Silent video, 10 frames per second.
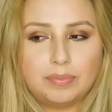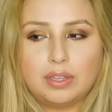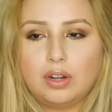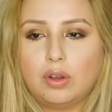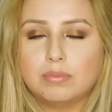
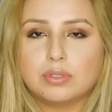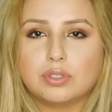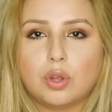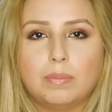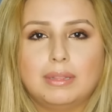You know, I'm
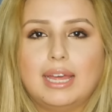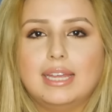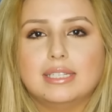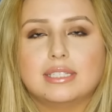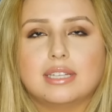so
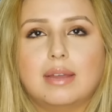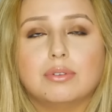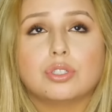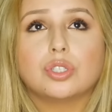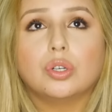blessed. I
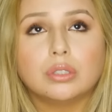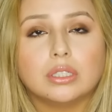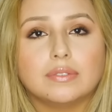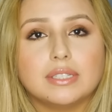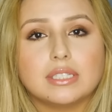was so
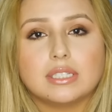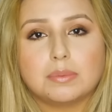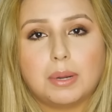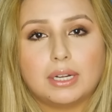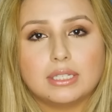nervous this
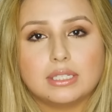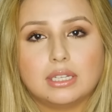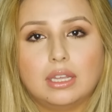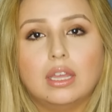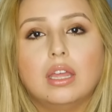
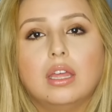pregnancy